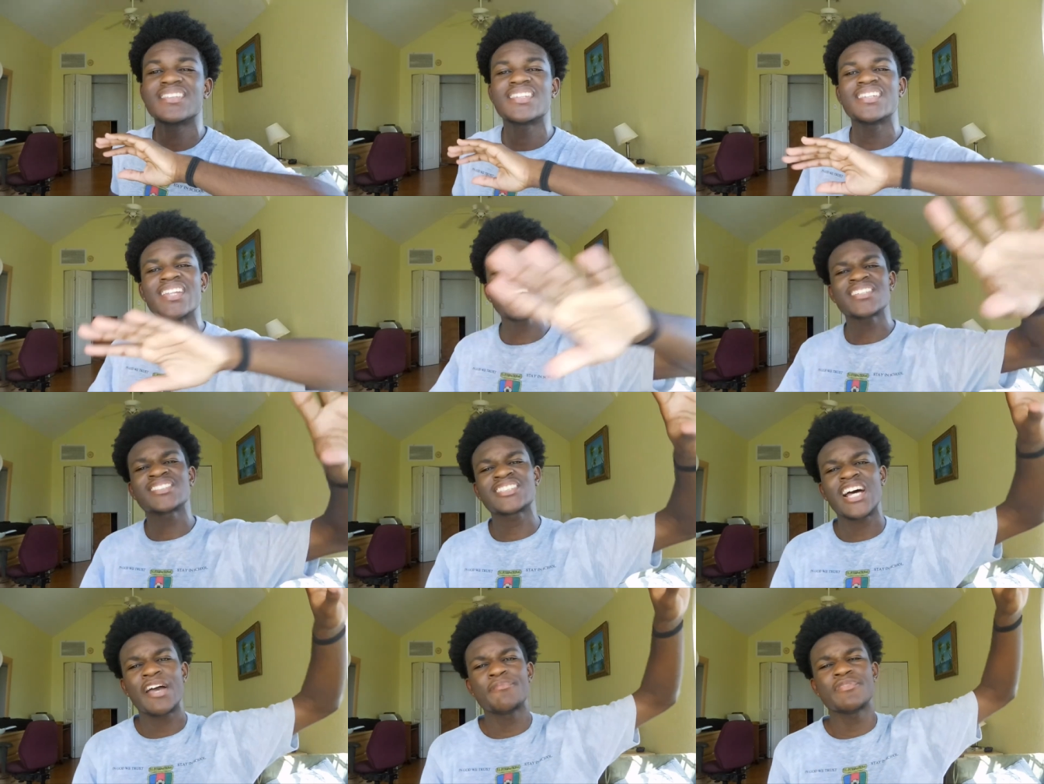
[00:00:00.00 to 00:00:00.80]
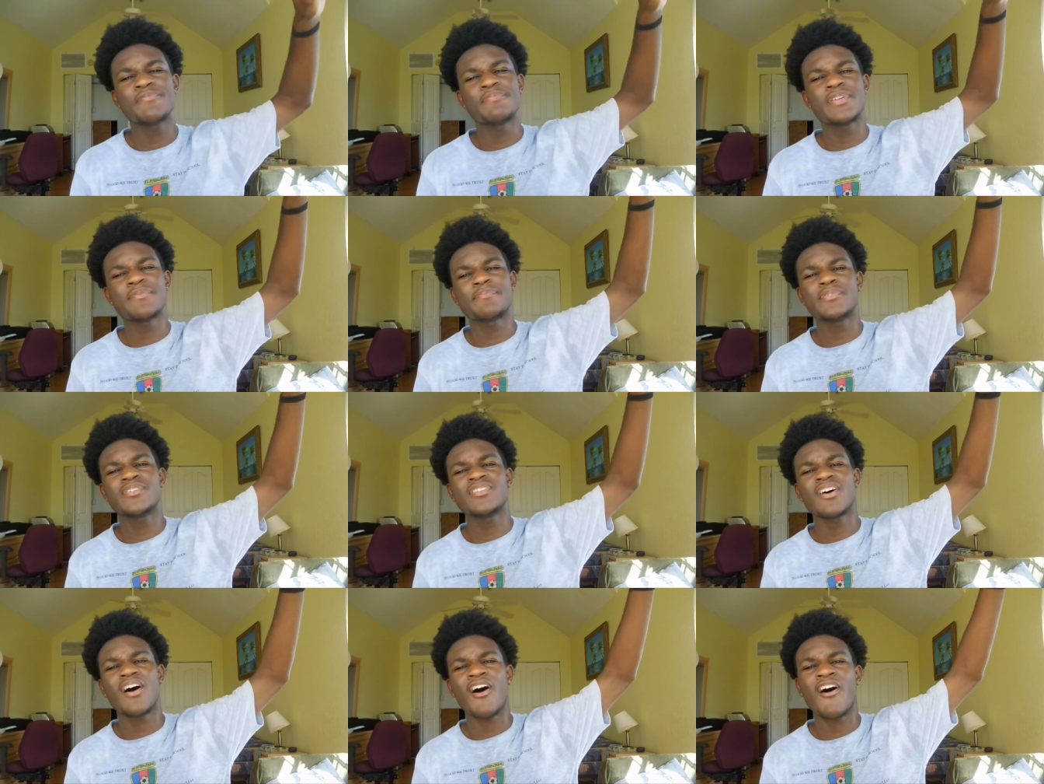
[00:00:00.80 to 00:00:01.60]
The next type of
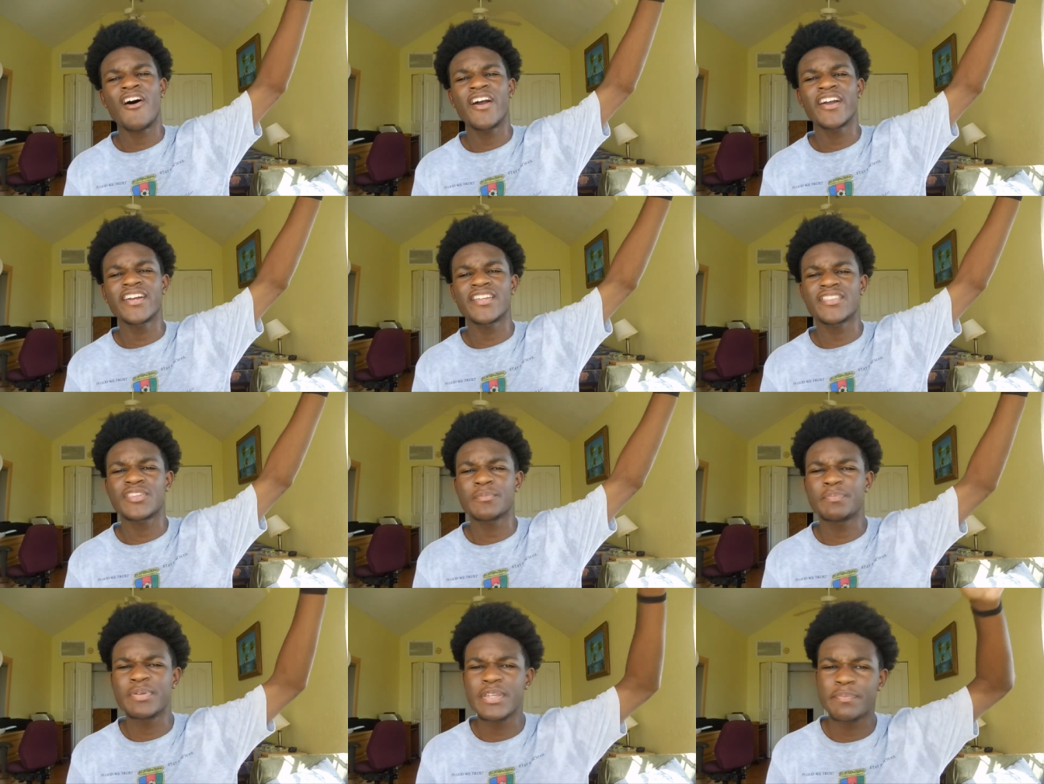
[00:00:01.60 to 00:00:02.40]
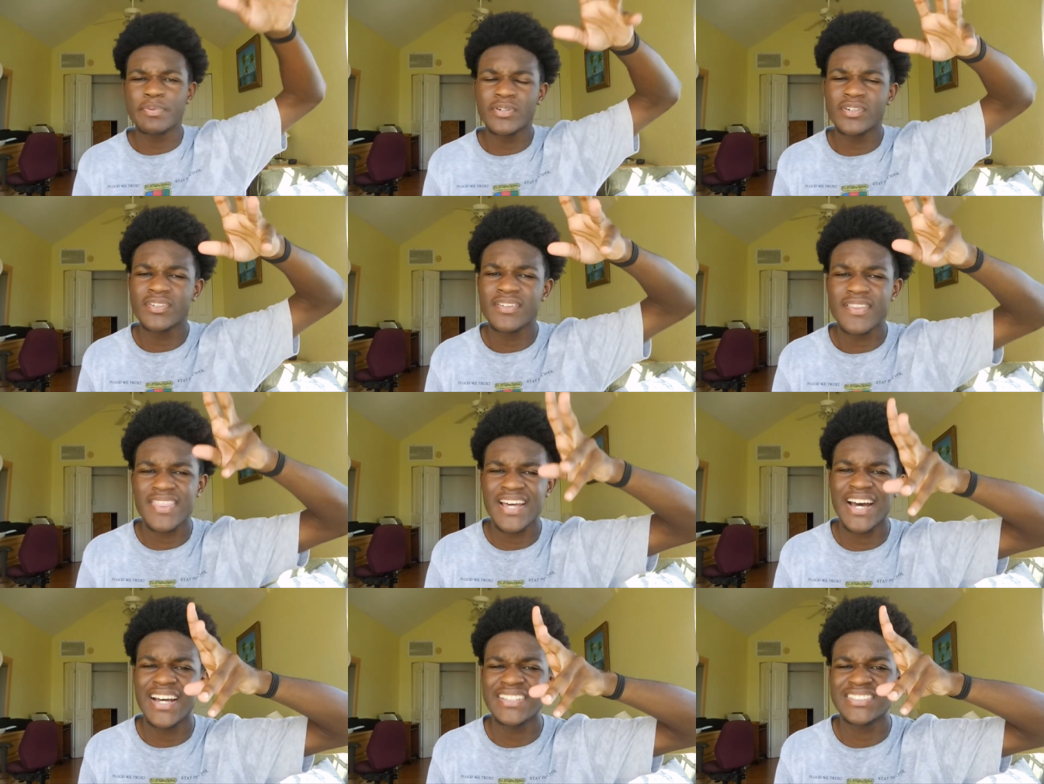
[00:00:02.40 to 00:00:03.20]
people are the people
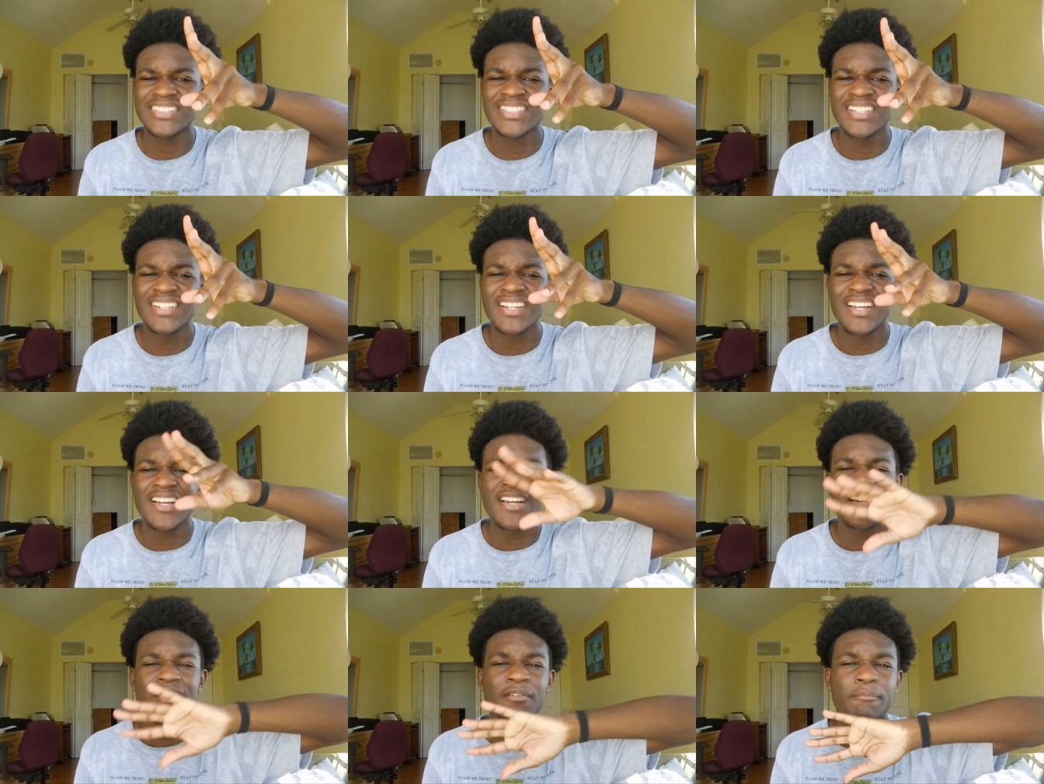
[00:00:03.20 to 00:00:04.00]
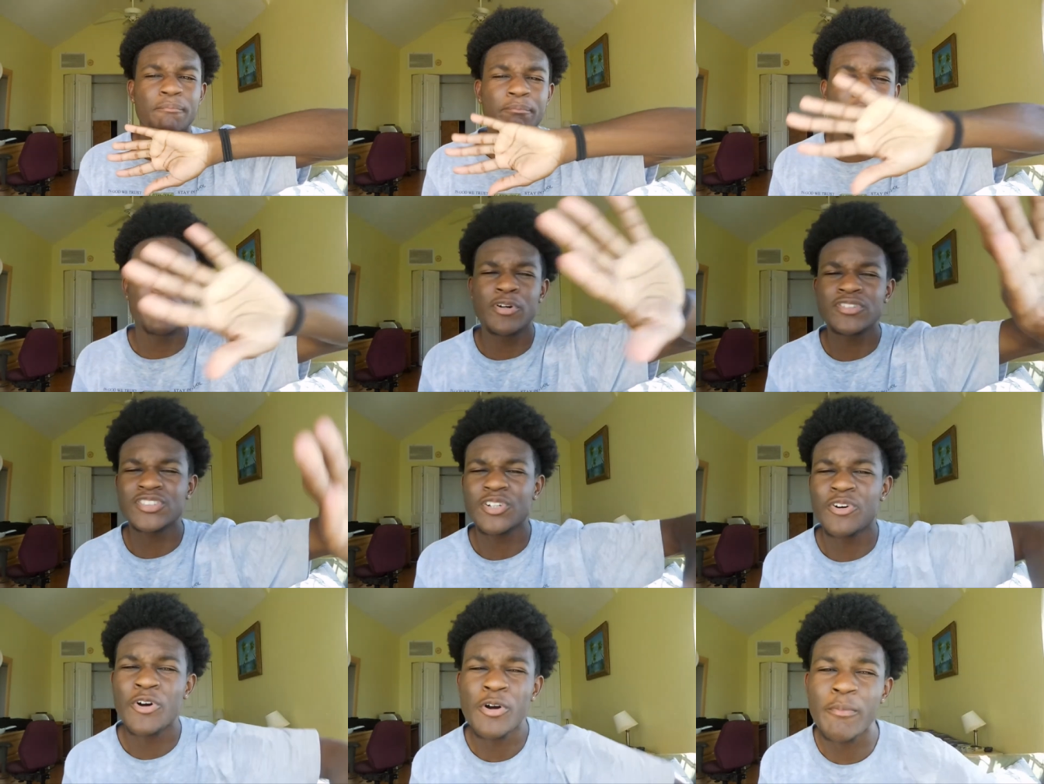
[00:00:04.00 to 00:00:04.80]
that
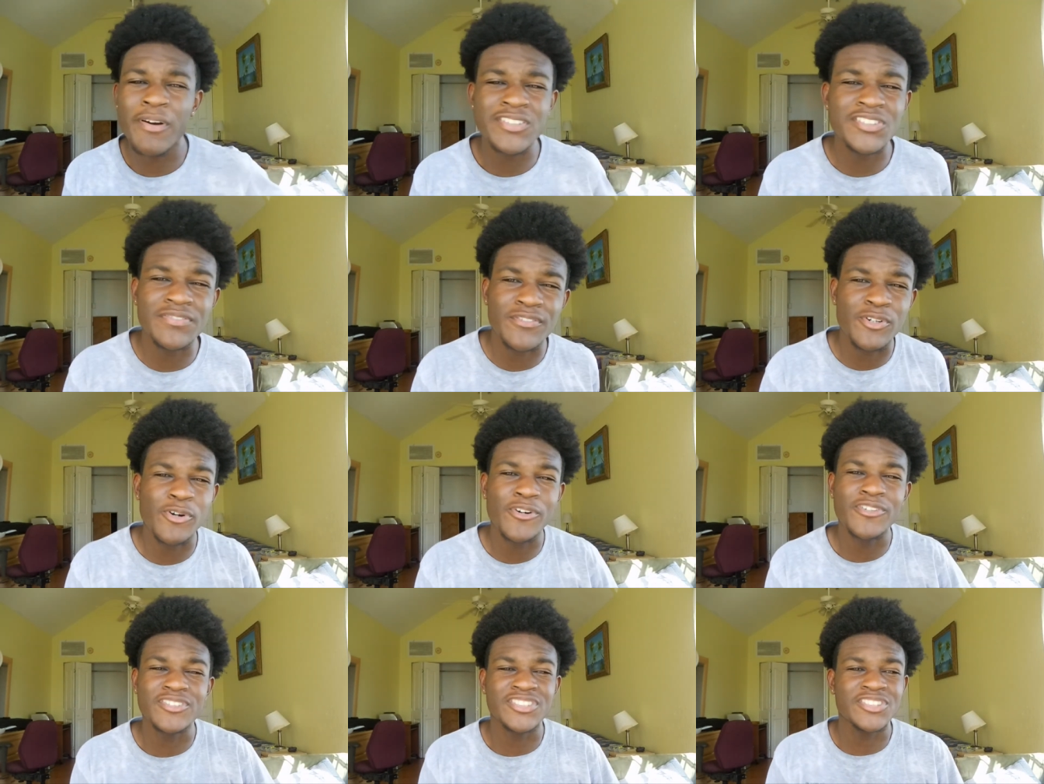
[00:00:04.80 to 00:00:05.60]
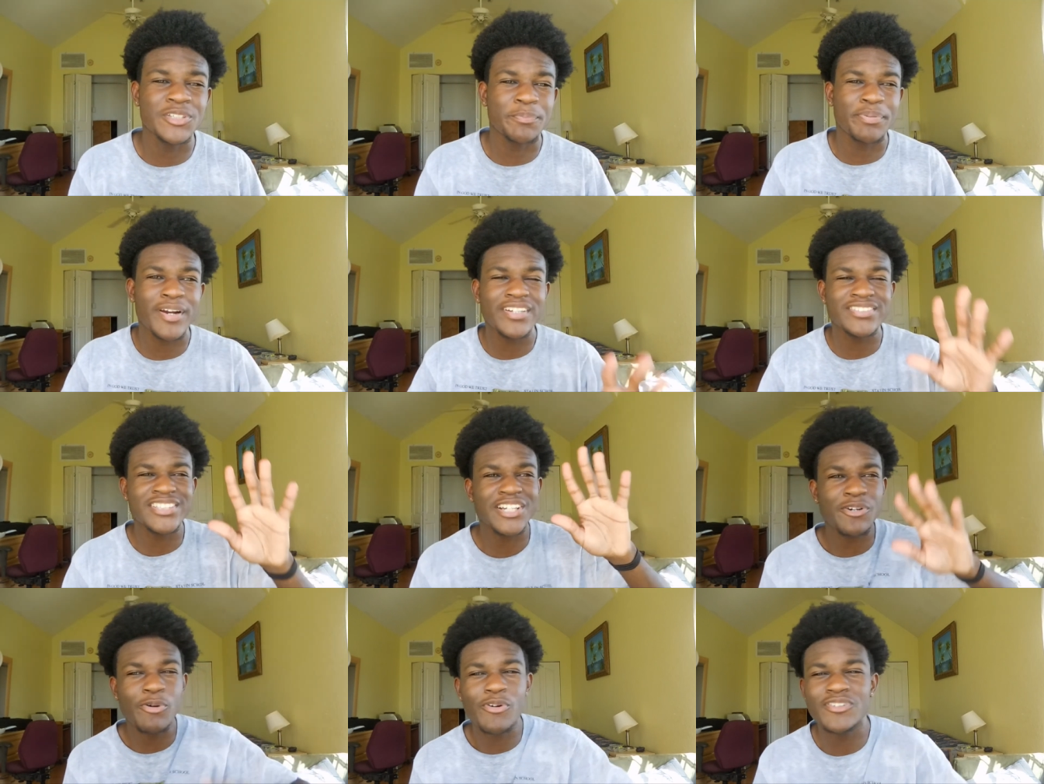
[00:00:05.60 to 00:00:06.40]
post a whole bunch of quotes,
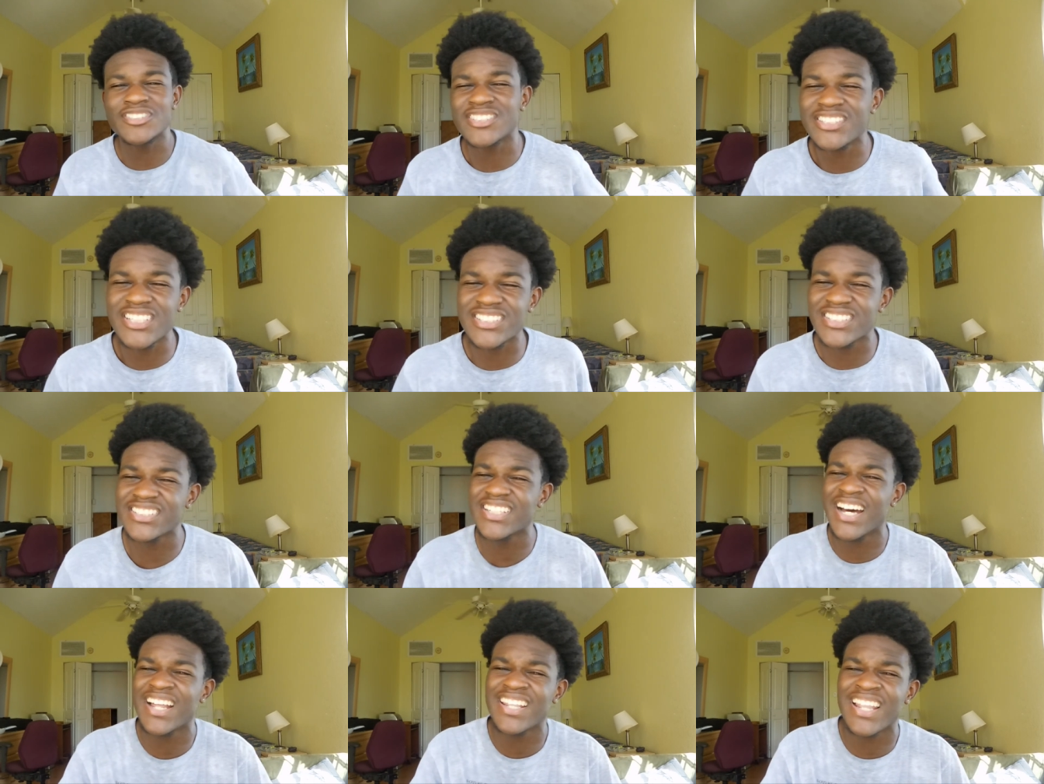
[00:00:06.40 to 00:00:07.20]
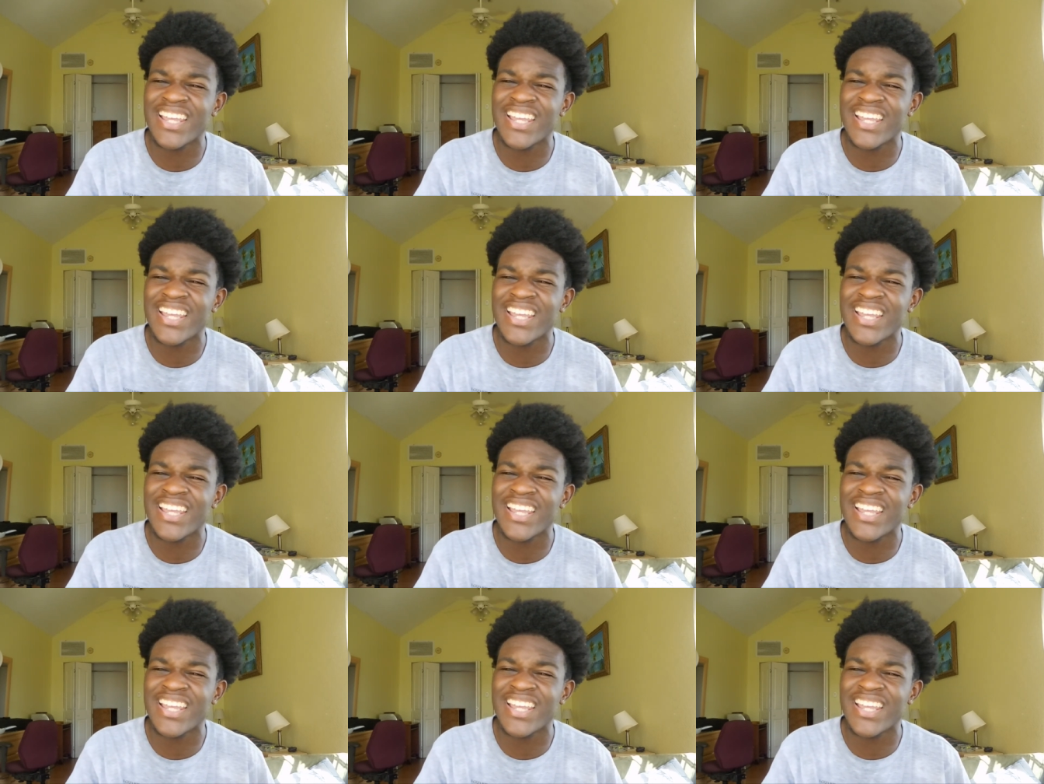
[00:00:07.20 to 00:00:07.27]
depressing quotes, this and that.